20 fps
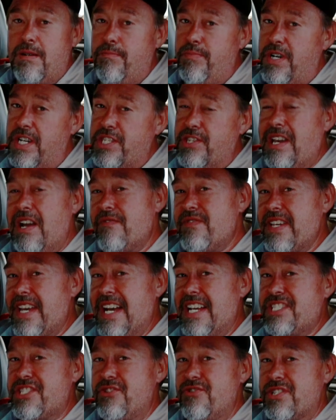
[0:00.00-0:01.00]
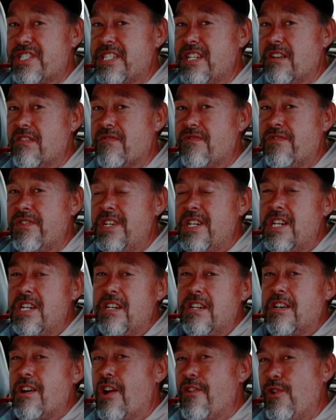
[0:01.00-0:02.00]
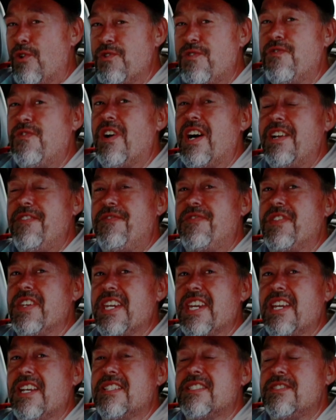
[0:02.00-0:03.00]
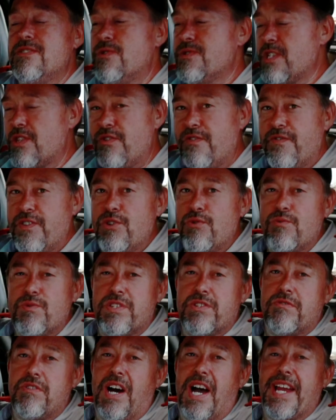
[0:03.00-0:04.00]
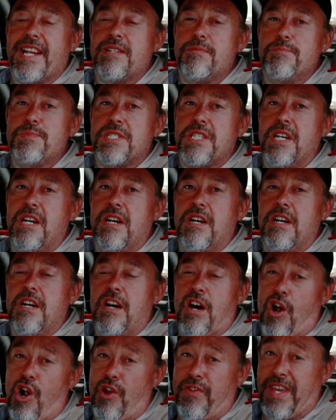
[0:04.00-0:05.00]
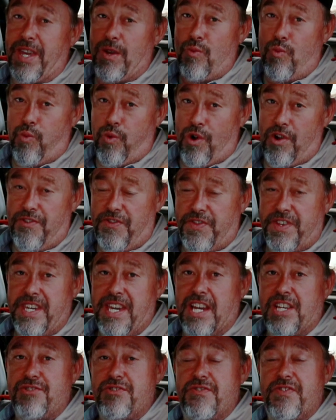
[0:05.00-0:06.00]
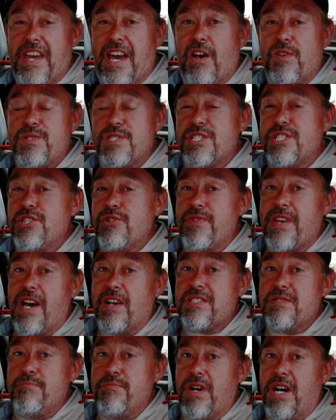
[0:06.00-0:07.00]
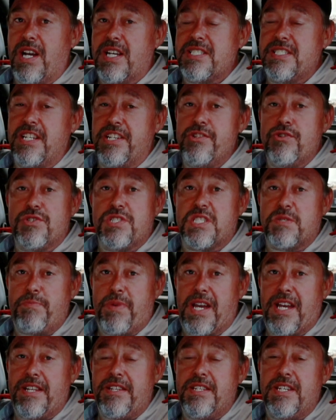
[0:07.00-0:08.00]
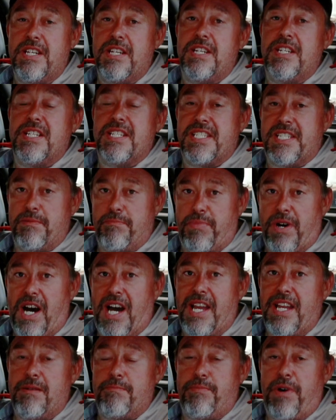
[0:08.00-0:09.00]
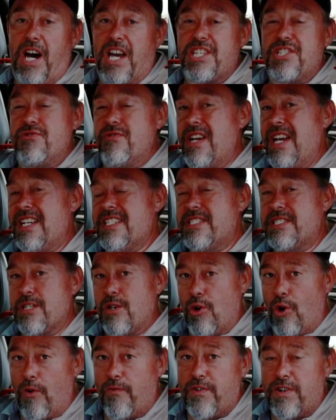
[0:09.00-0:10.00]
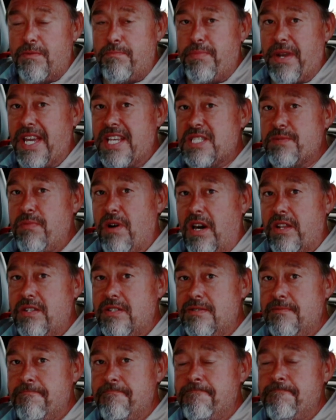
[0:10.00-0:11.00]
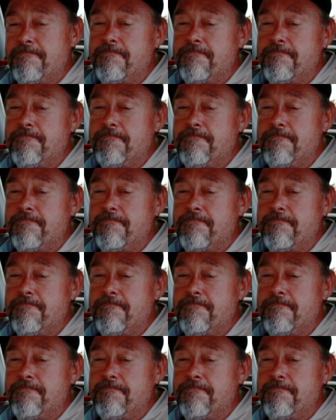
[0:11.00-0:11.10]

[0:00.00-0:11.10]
But you have to ask yourself, are those 5 things and those other few little items, are they worth the extra $1,000 or $2,000 that you'll spend to buy a Boxster S over a base model?